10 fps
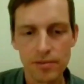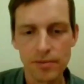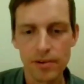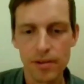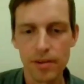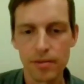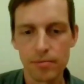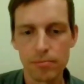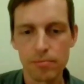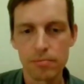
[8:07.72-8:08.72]
of different
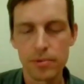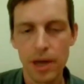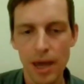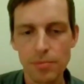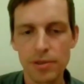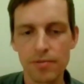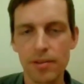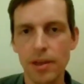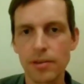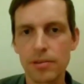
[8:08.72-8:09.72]
types of
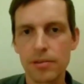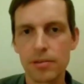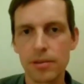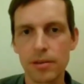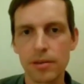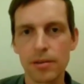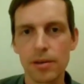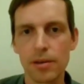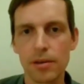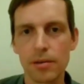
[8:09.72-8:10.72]
things
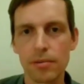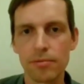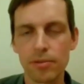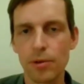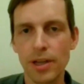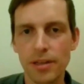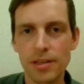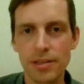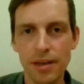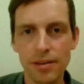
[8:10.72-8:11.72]
floating in the
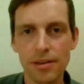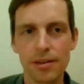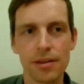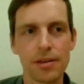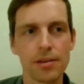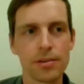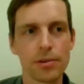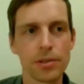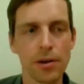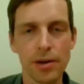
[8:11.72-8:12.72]
cell. So
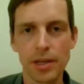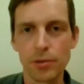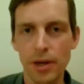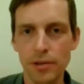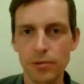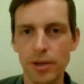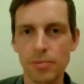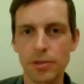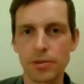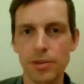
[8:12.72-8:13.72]
there's RNA
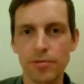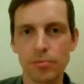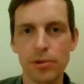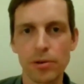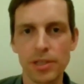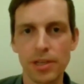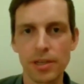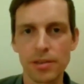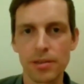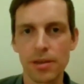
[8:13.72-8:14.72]
transcripts, there's different
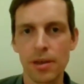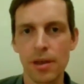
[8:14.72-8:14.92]
proteins,